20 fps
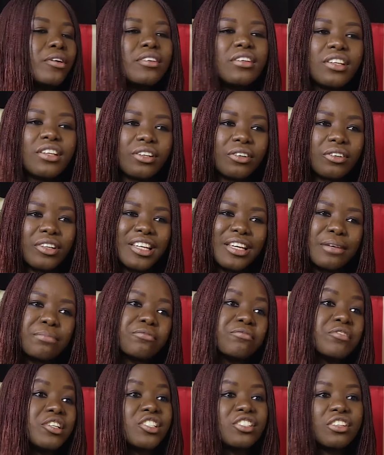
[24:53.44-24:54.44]

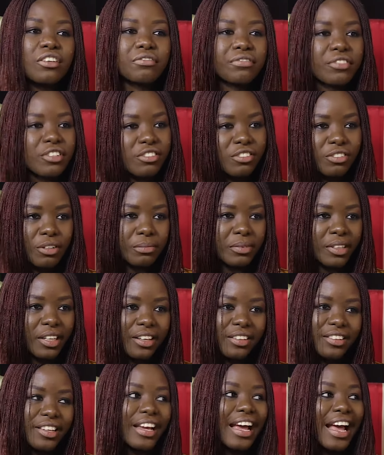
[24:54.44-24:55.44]
reaching for
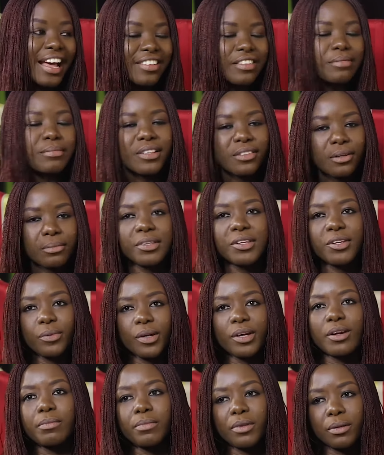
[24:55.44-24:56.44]
something. There has to be something you
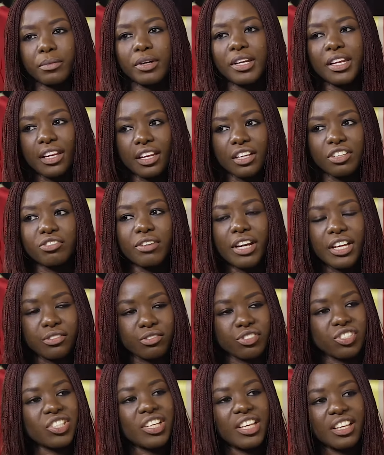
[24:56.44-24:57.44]
wake up in the morning and you're trying
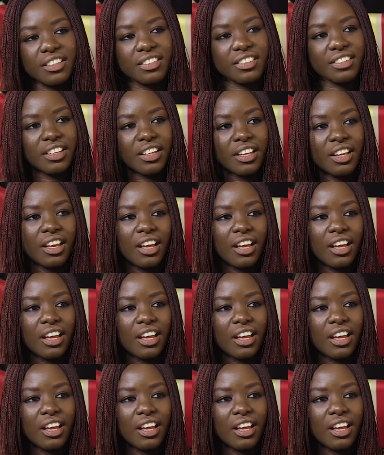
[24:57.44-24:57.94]
to chase.